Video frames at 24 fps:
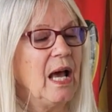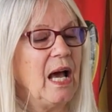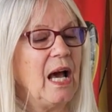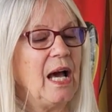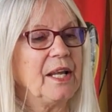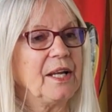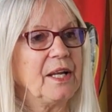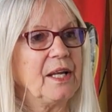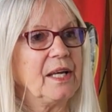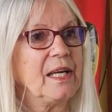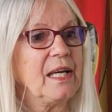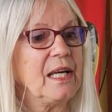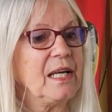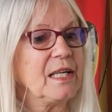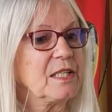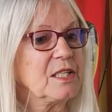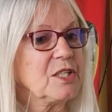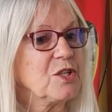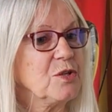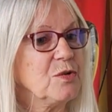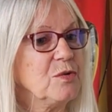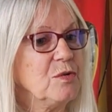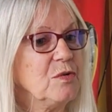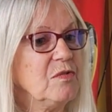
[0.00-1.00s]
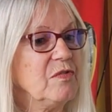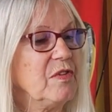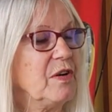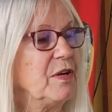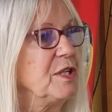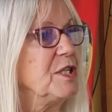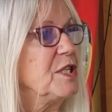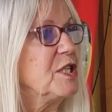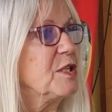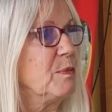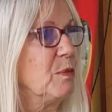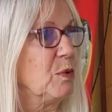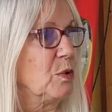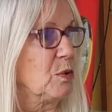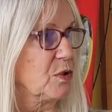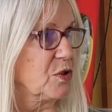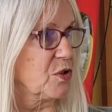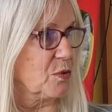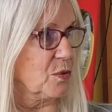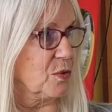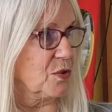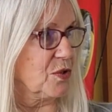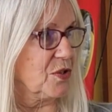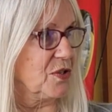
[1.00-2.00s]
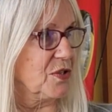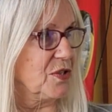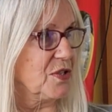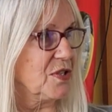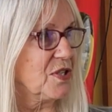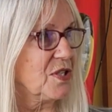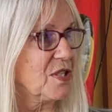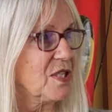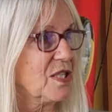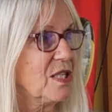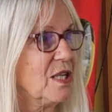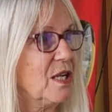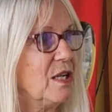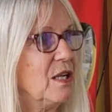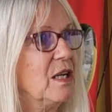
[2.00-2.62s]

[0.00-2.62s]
And I had 2 very small daughters